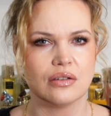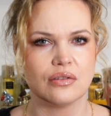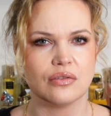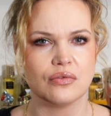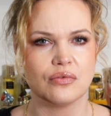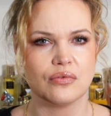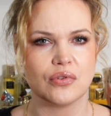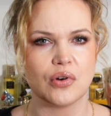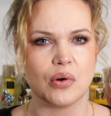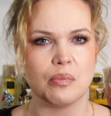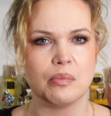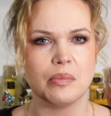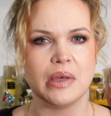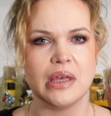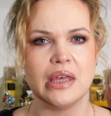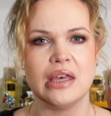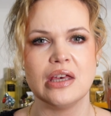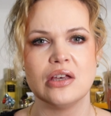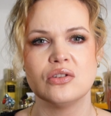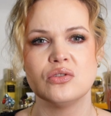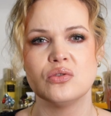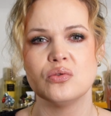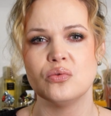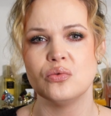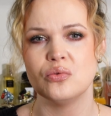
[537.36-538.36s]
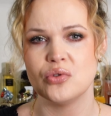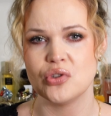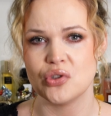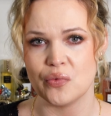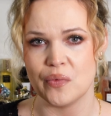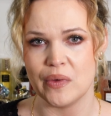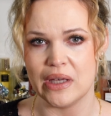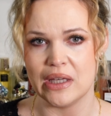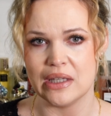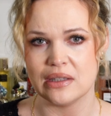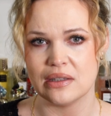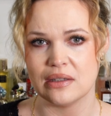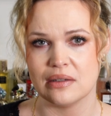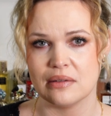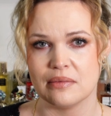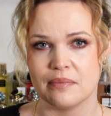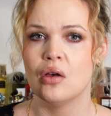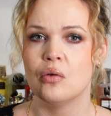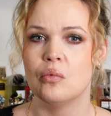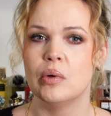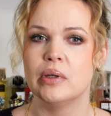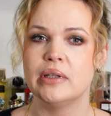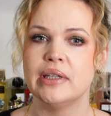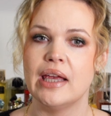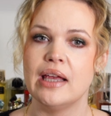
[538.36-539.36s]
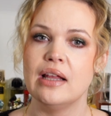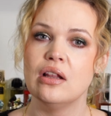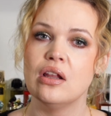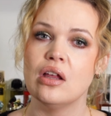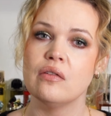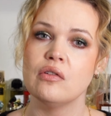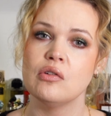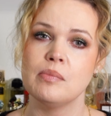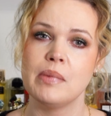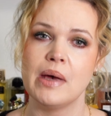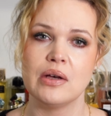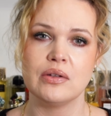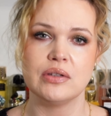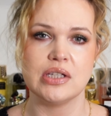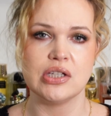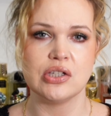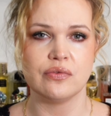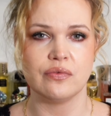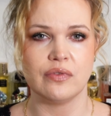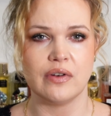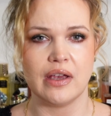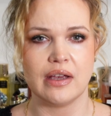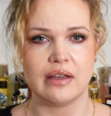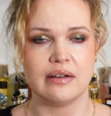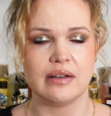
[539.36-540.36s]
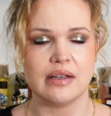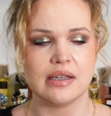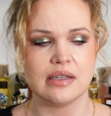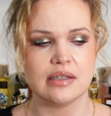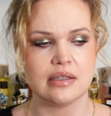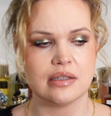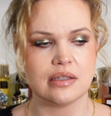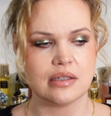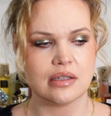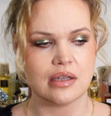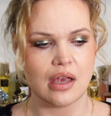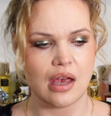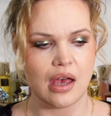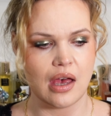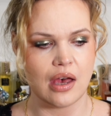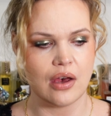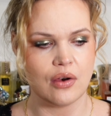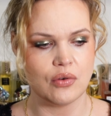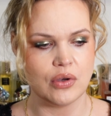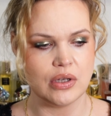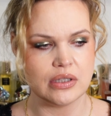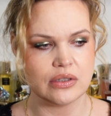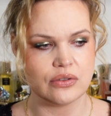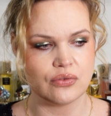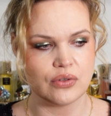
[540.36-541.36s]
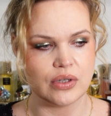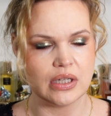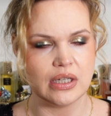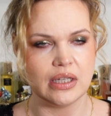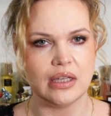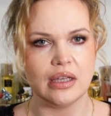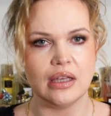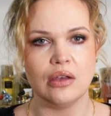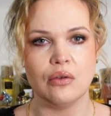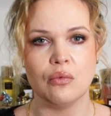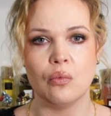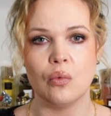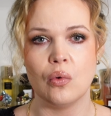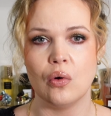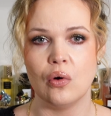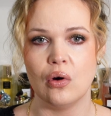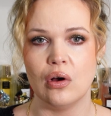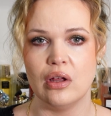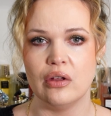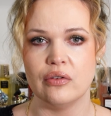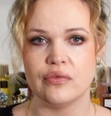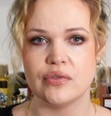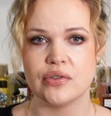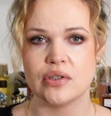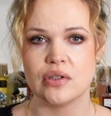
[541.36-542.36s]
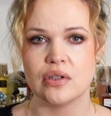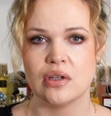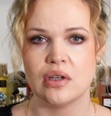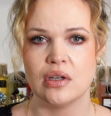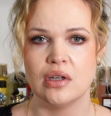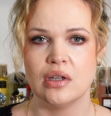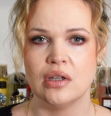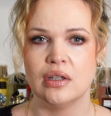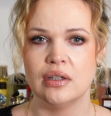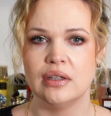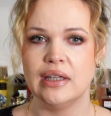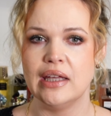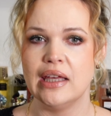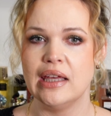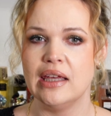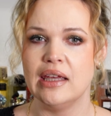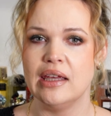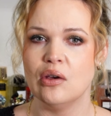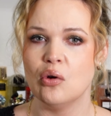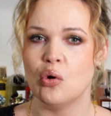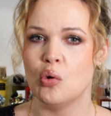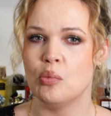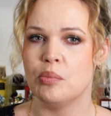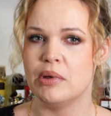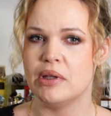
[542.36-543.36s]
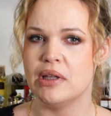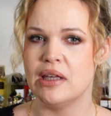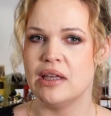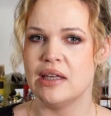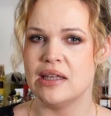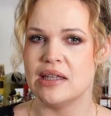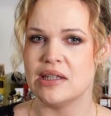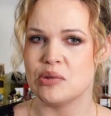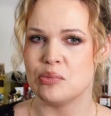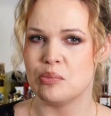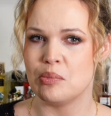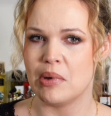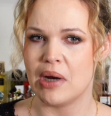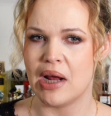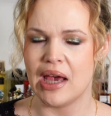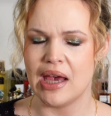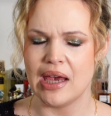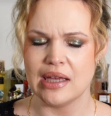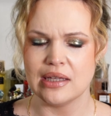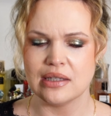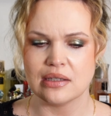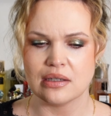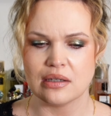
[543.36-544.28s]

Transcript: from being too sweet. What I love about this fragrance, how it really evolves. The opening is bright,